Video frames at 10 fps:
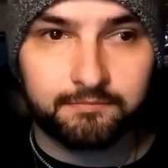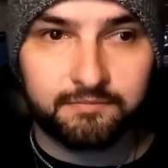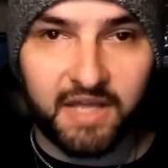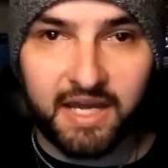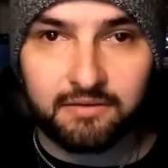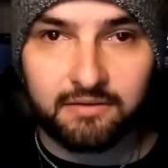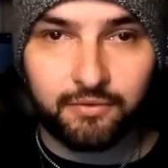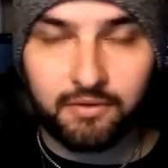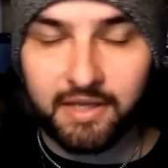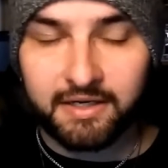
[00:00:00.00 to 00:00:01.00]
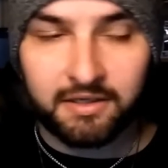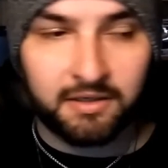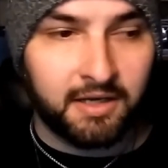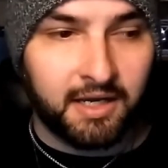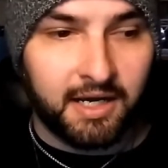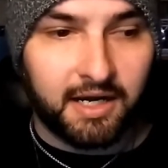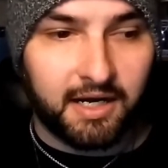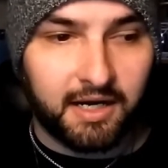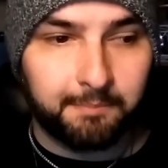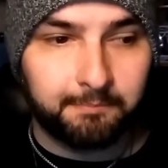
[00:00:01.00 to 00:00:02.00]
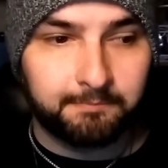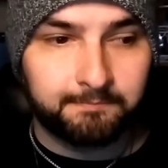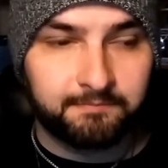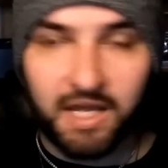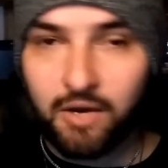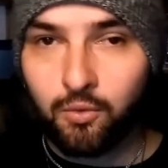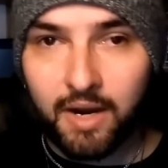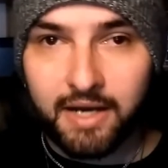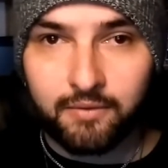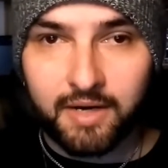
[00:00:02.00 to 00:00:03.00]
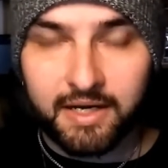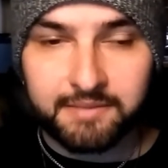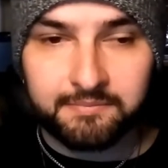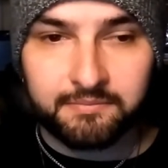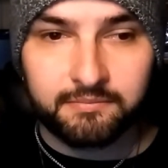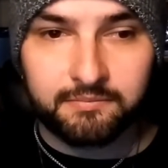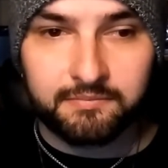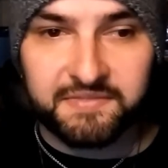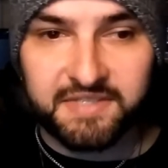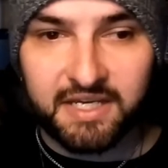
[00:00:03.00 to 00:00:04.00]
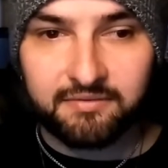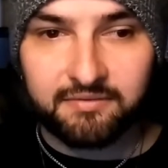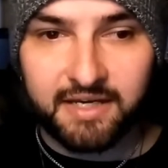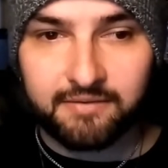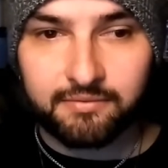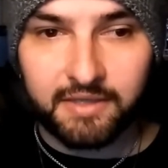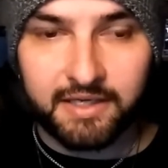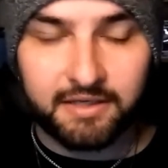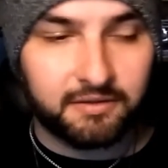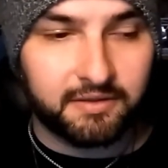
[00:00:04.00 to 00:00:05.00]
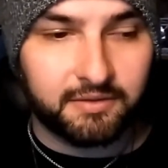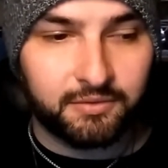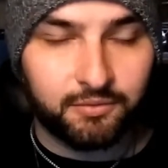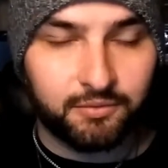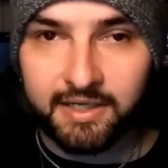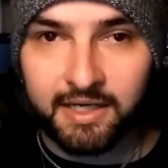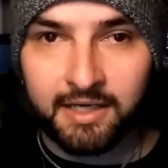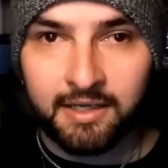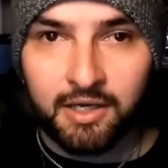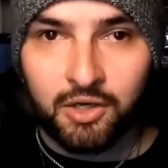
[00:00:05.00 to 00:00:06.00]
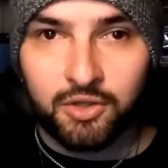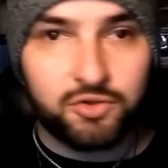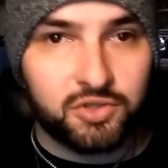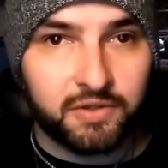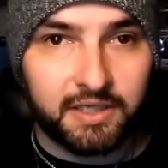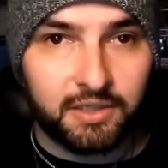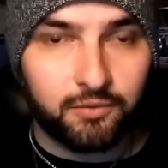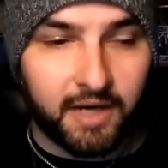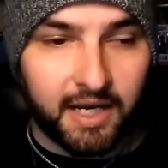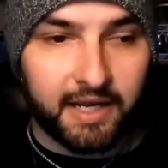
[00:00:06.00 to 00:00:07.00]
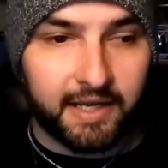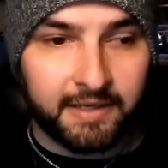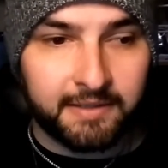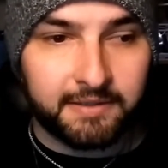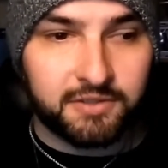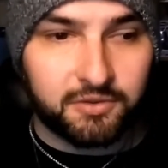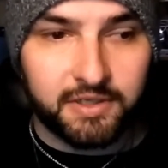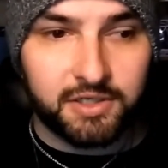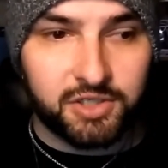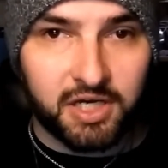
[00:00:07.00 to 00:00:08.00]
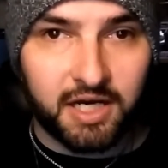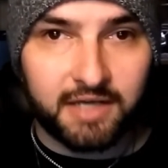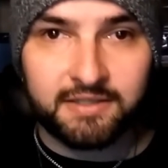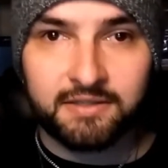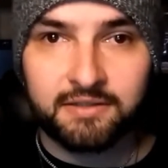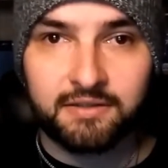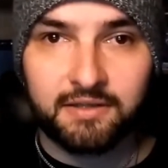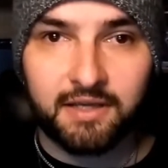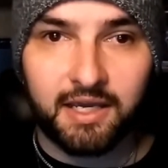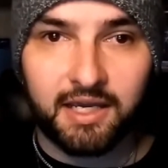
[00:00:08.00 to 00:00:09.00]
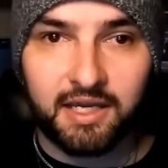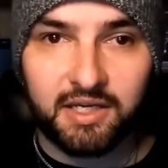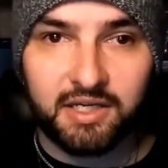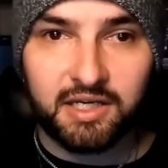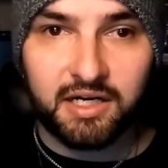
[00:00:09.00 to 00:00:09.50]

that for later. Now, why do I save that for later and whatnot? Usually, when I screenshot a